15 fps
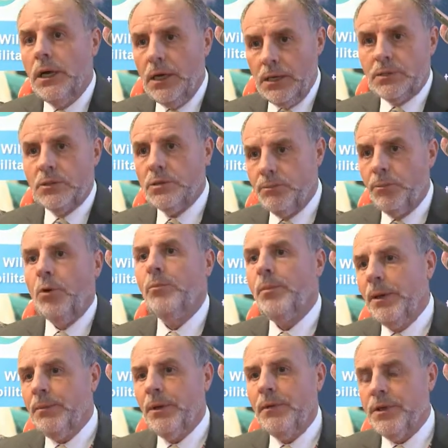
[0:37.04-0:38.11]
to support
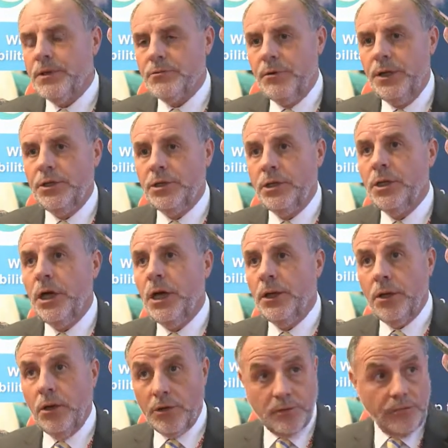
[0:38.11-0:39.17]
people in this region,
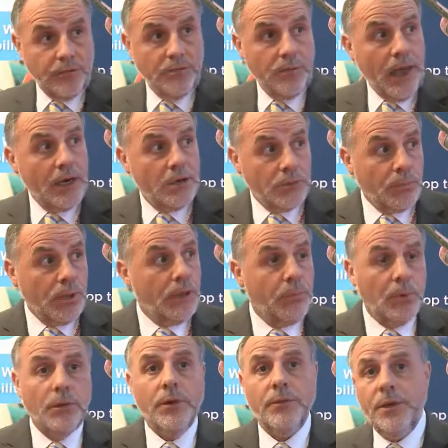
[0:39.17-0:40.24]
and a lot of the major
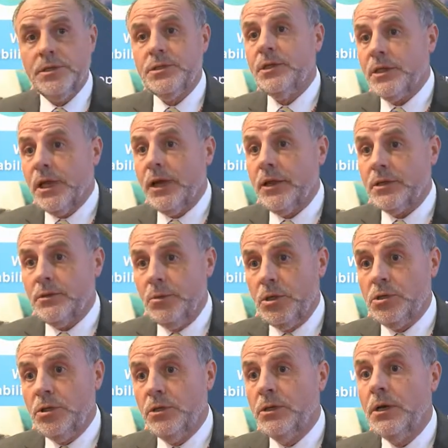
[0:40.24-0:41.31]
people who are at this
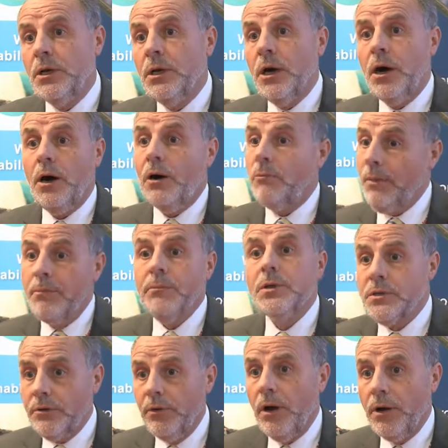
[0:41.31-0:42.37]
exhibition are
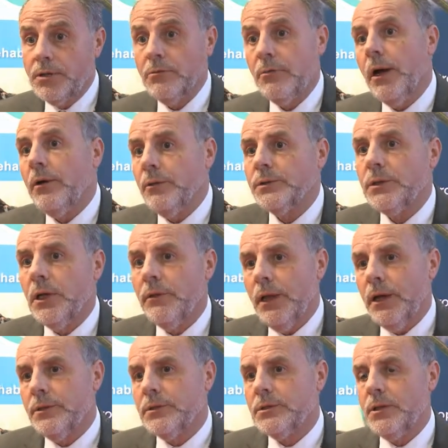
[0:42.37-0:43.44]
members of OSRL, so
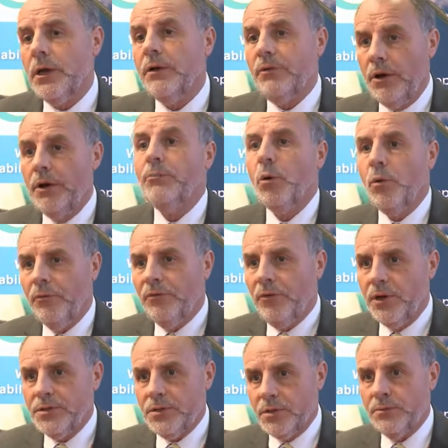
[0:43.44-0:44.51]
that's very important
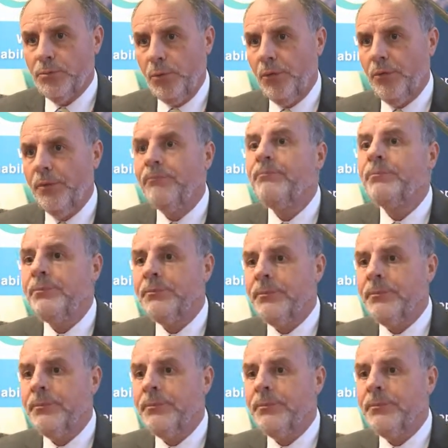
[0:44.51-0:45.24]
for us to support them.